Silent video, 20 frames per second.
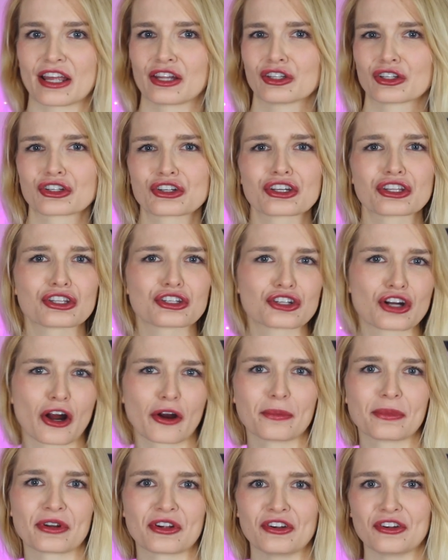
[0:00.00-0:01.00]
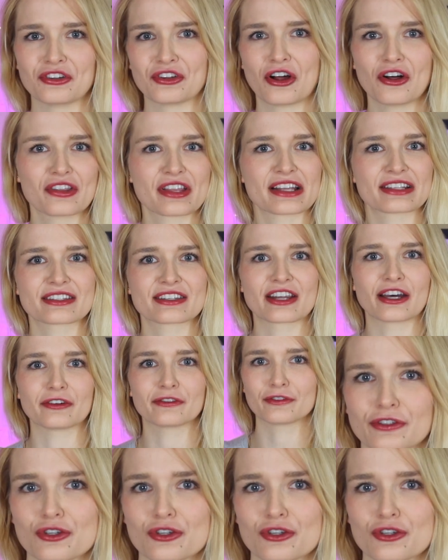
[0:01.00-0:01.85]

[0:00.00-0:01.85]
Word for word: and learning the terminal and all that stuff.